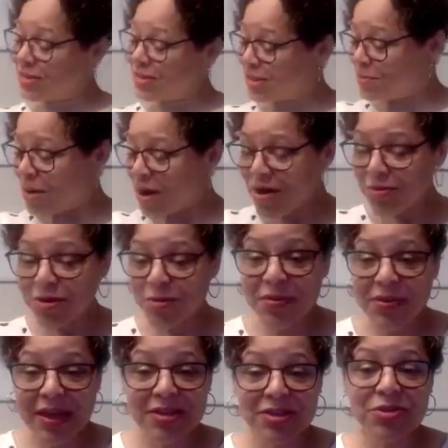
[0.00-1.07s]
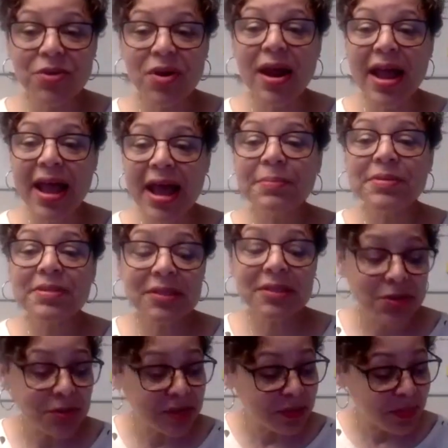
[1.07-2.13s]
Smart woman that you are.
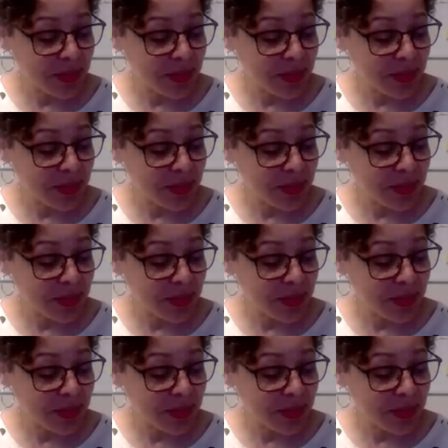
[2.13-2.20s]
Absolutely.